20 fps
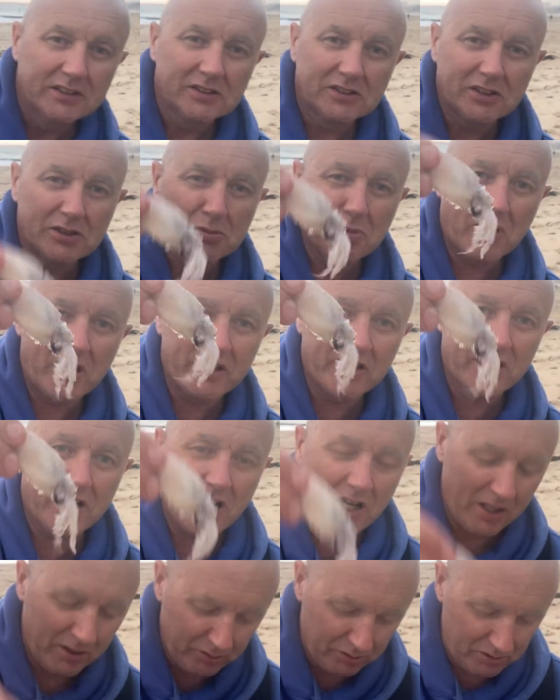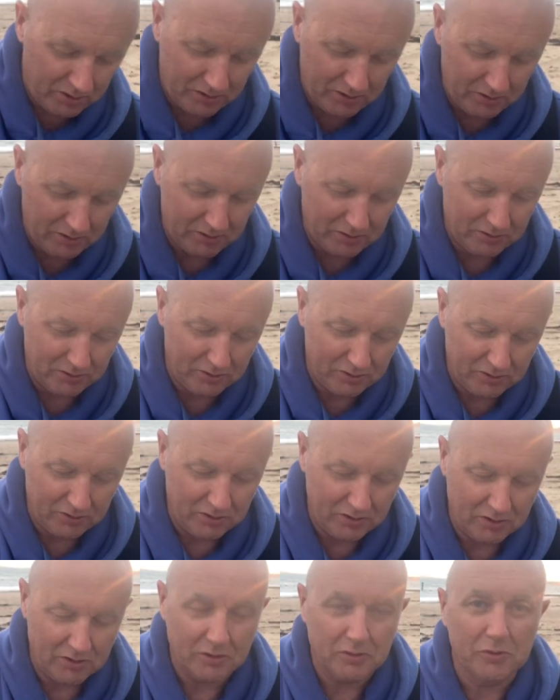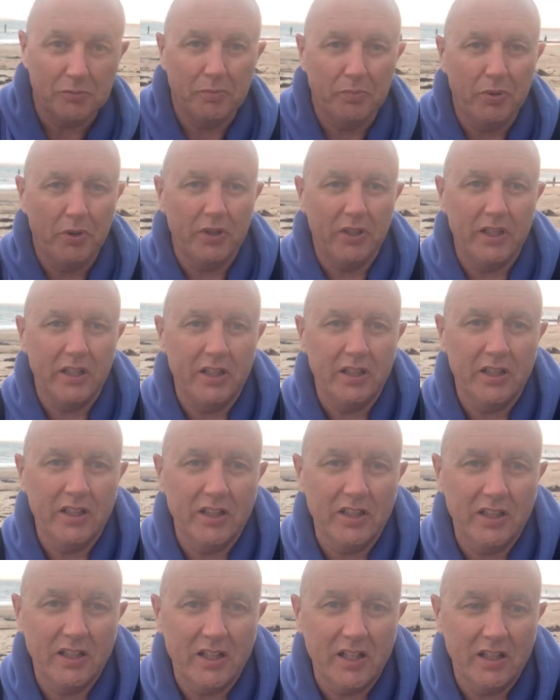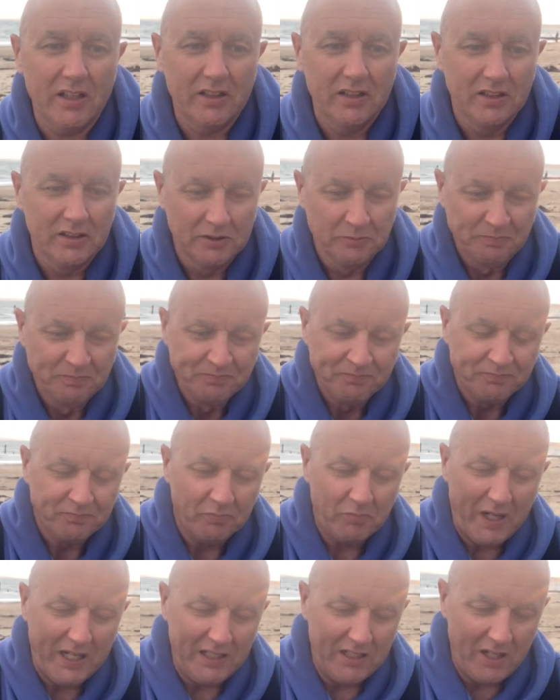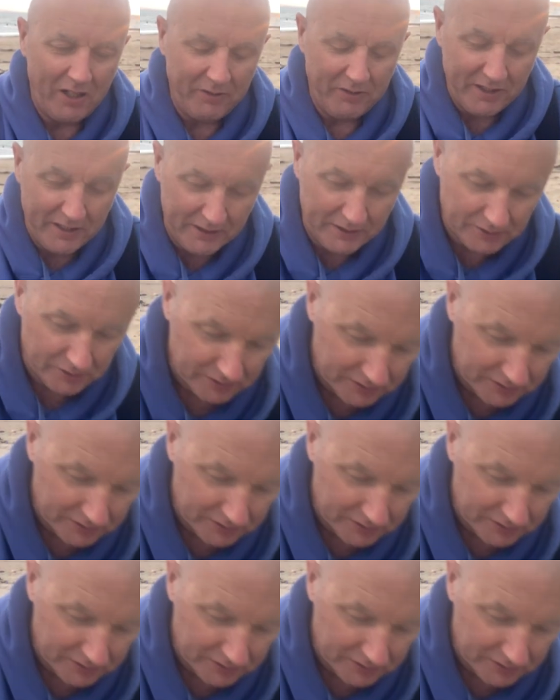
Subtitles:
just one of those, putting it in the bait loader,